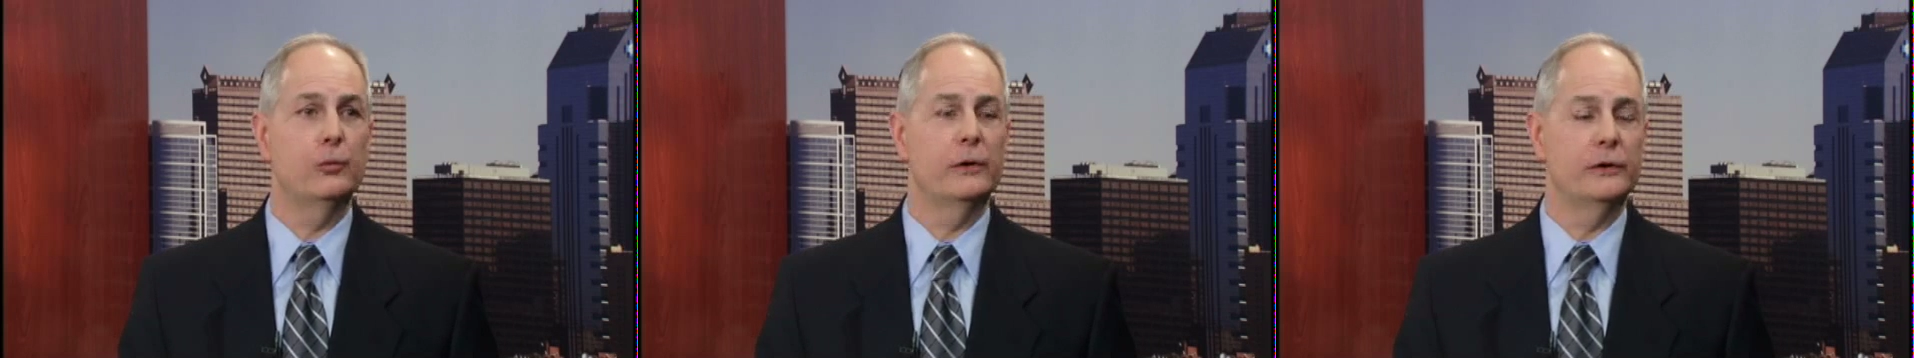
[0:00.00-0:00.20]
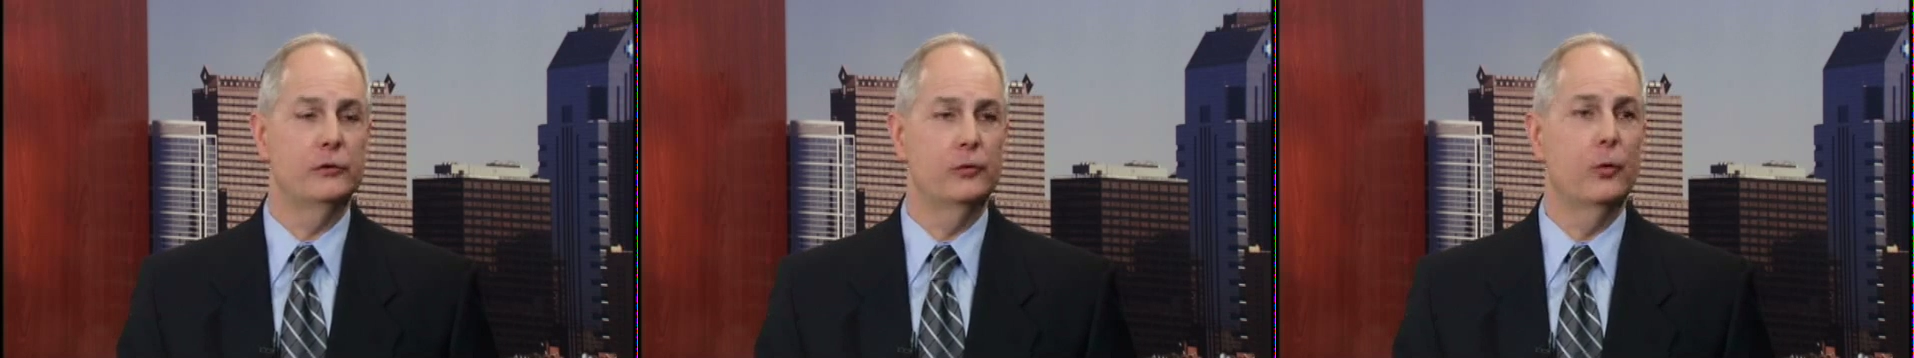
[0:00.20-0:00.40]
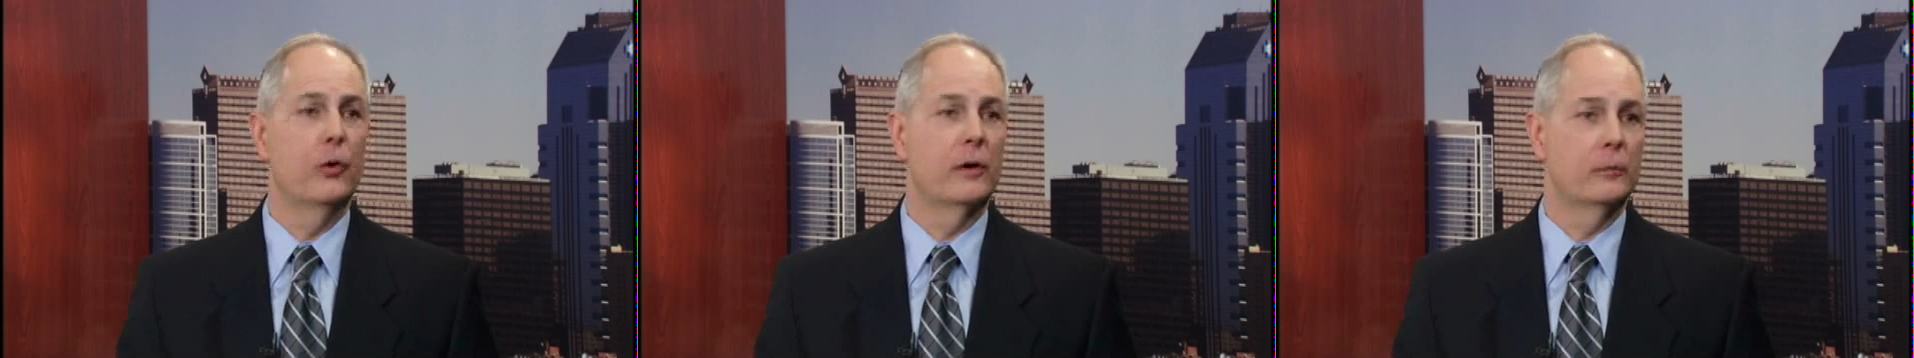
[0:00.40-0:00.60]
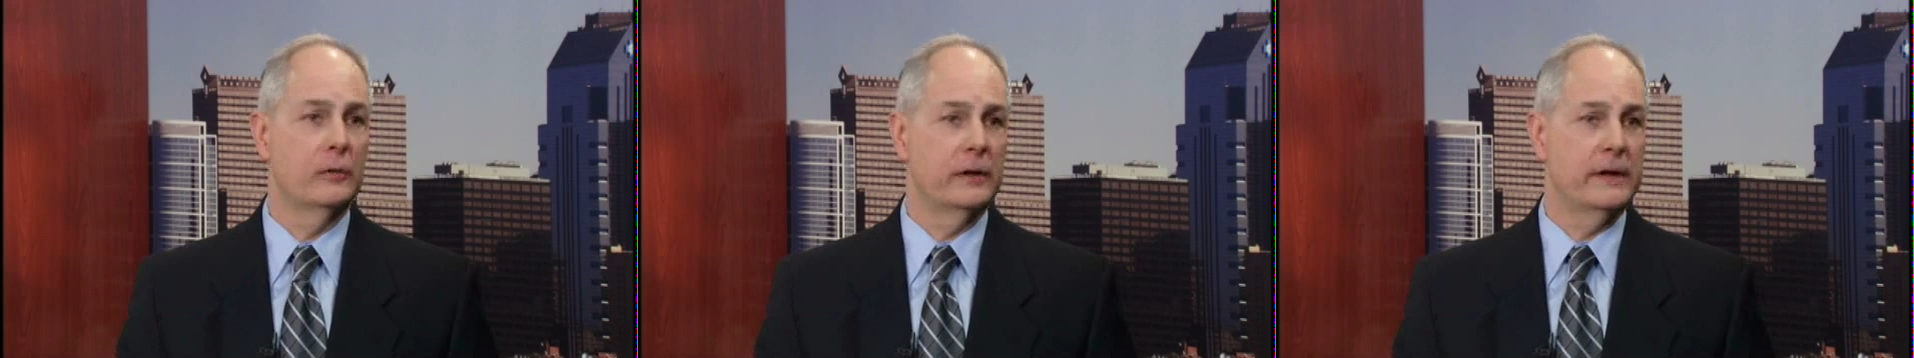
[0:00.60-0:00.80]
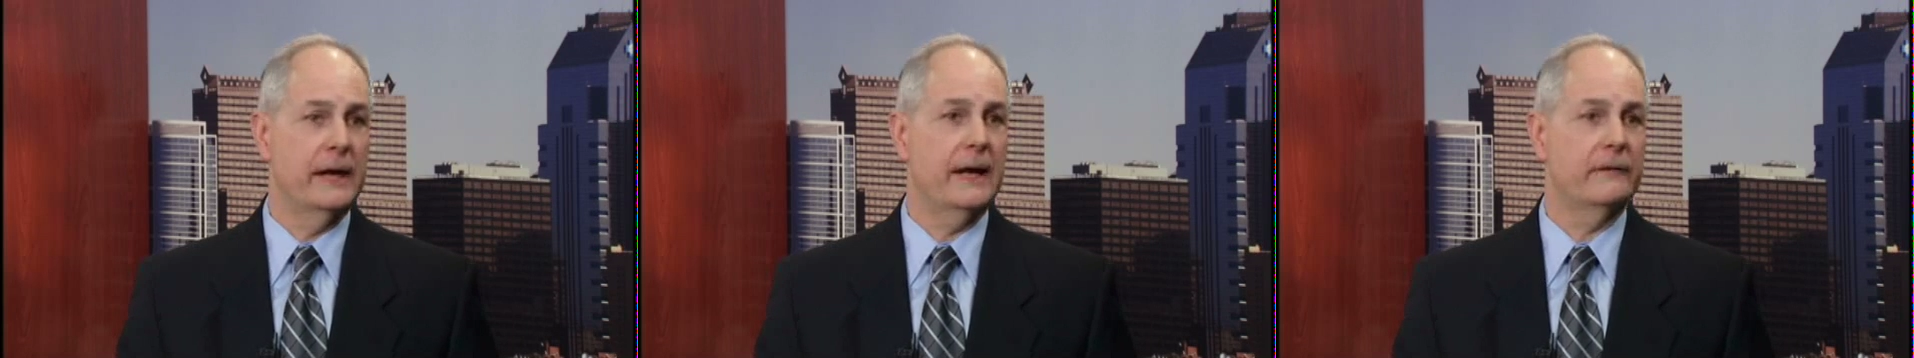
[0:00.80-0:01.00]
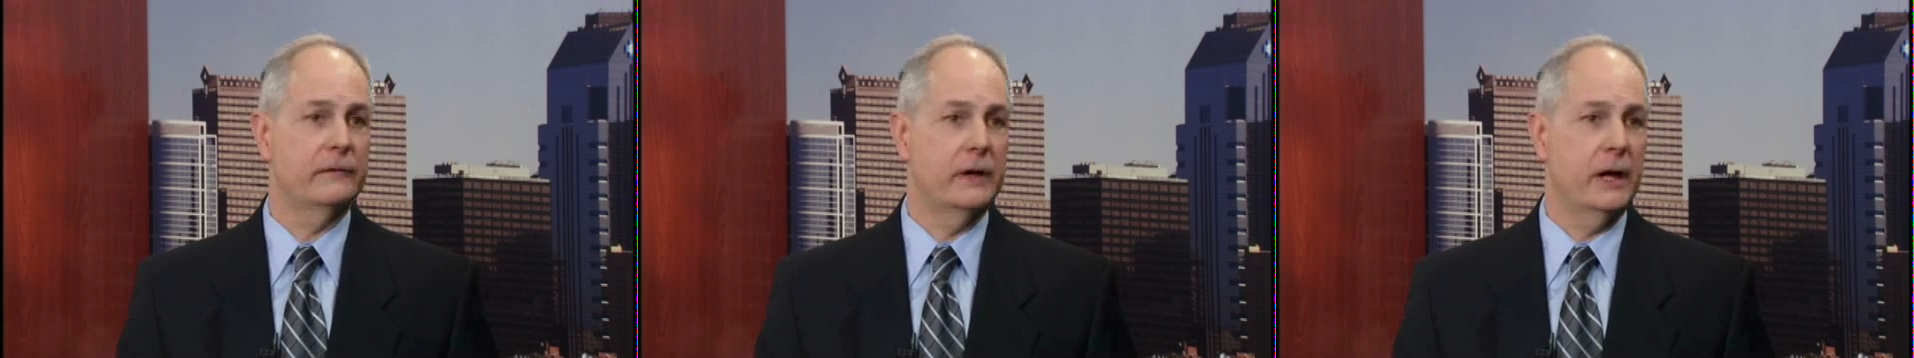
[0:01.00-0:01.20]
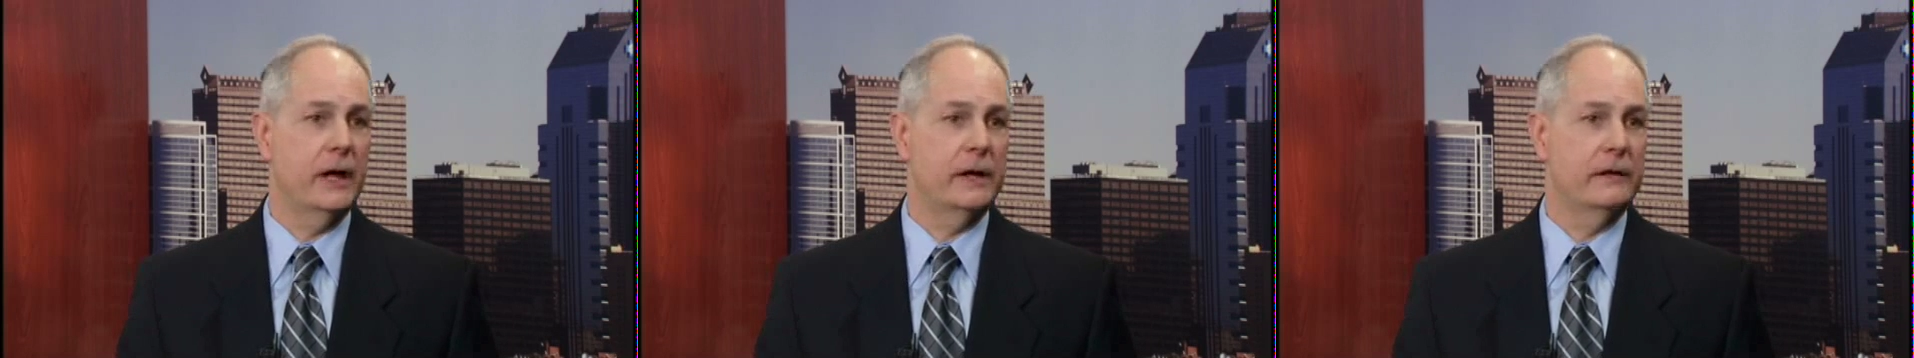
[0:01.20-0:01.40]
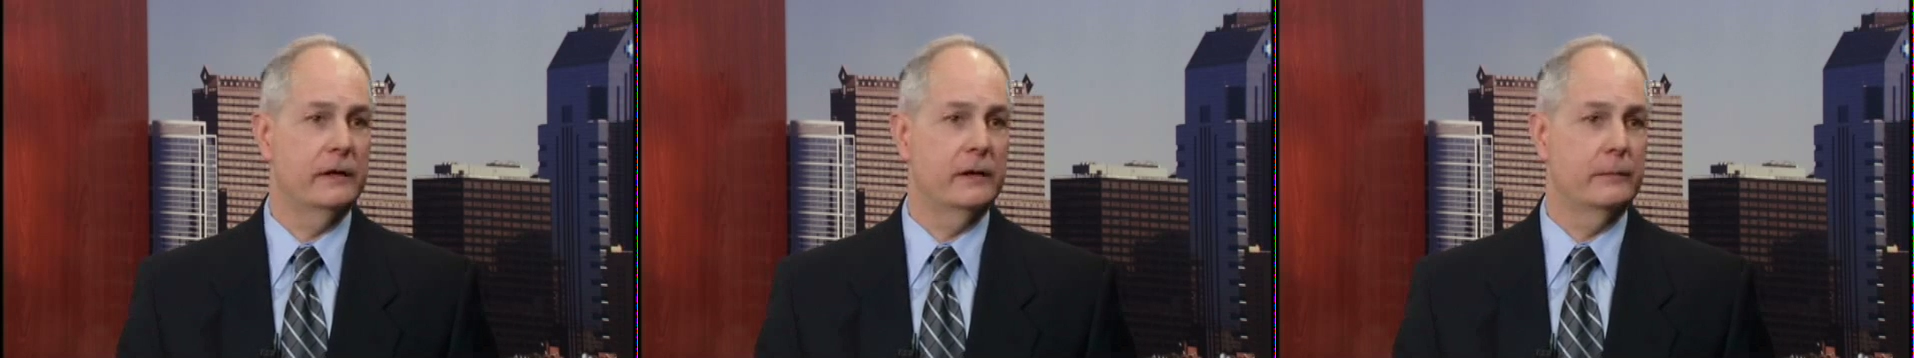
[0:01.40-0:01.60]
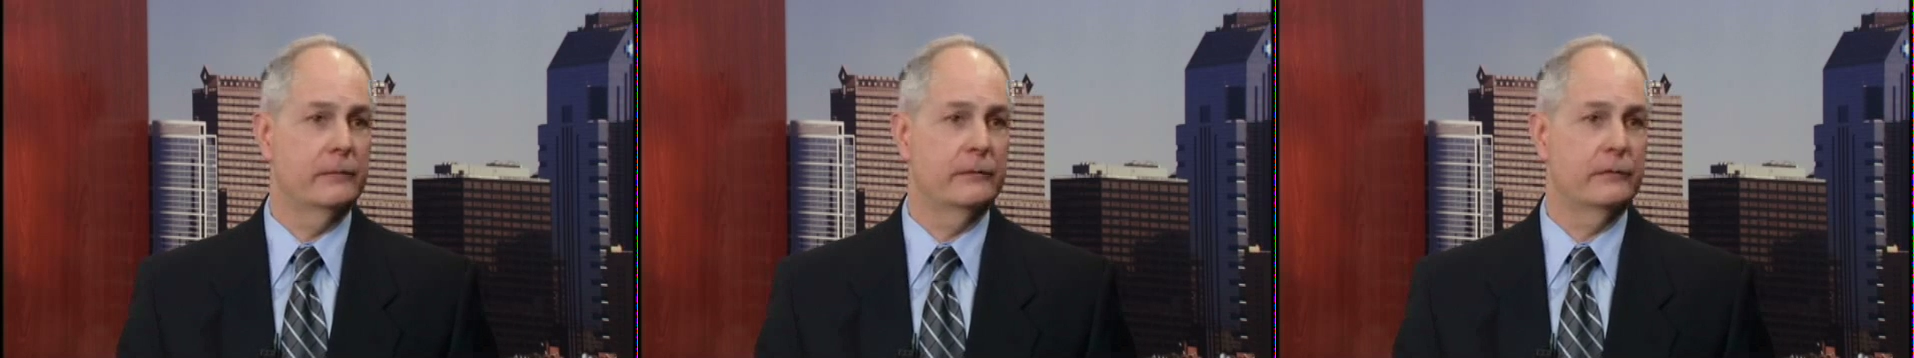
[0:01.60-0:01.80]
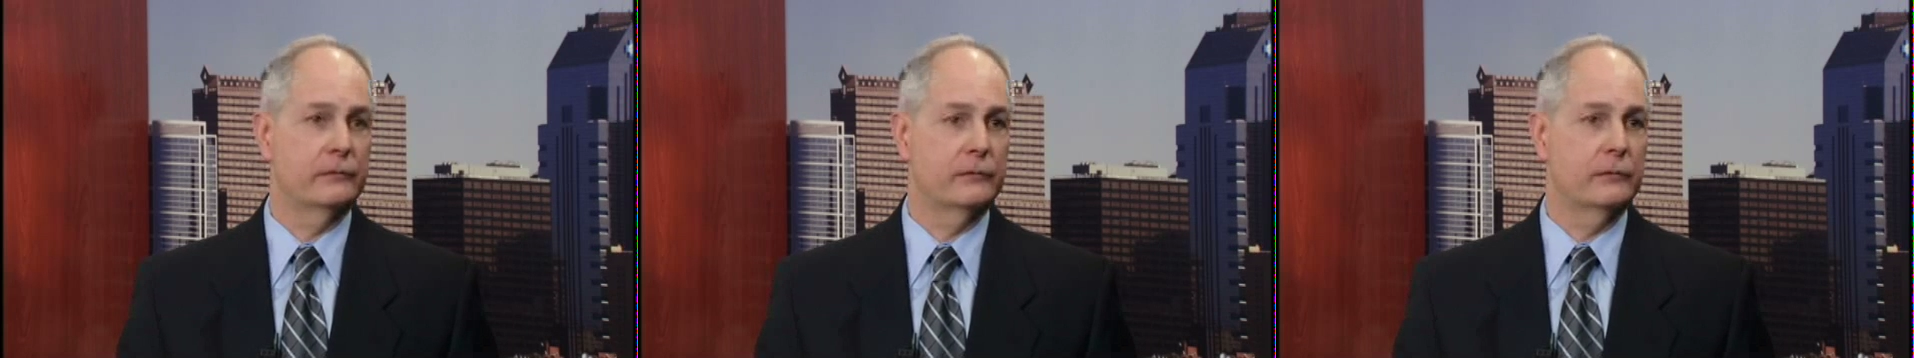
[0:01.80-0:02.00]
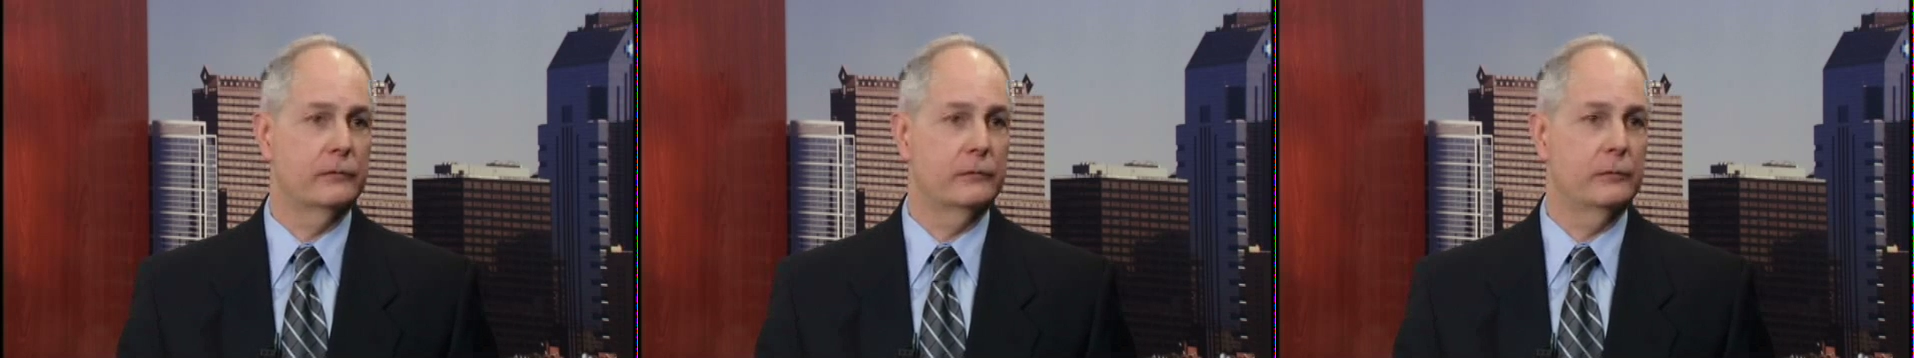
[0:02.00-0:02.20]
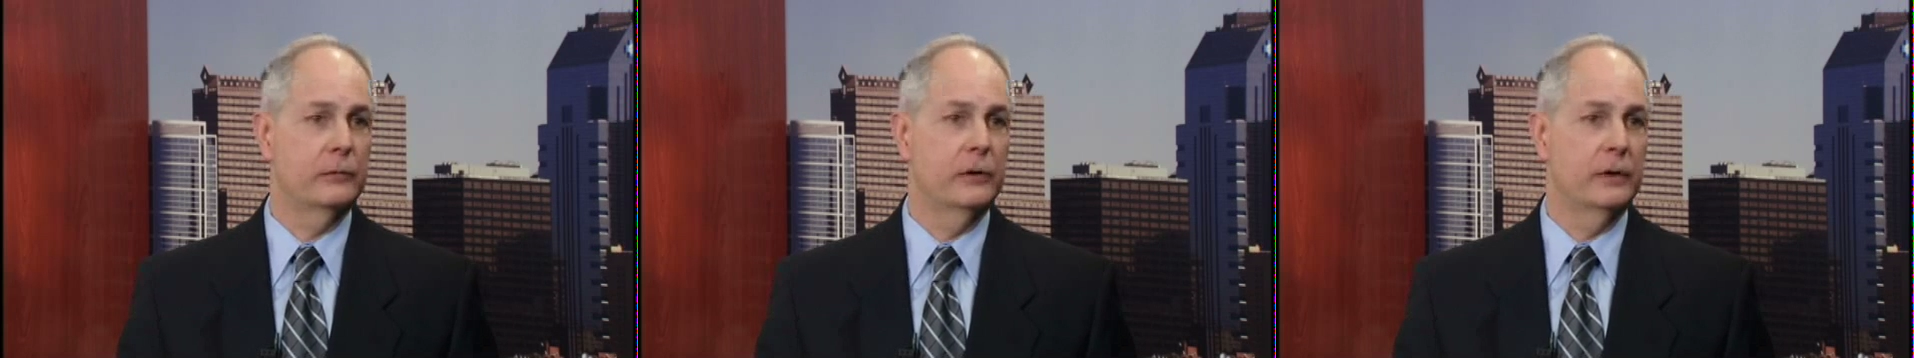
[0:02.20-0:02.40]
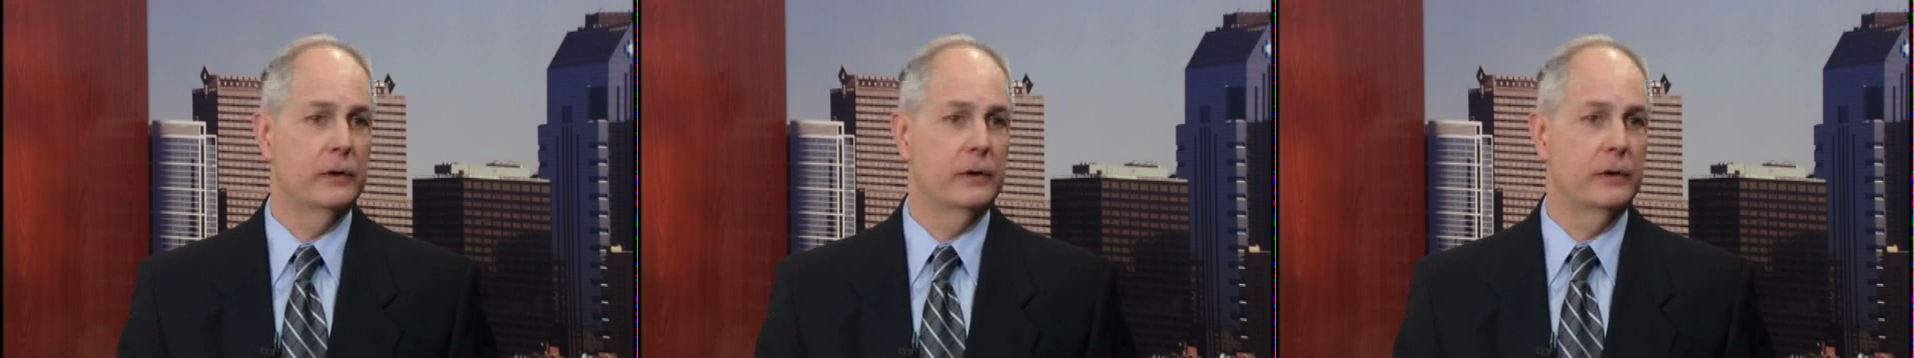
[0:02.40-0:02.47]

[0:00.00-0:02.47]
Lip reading: would normally have gotten them through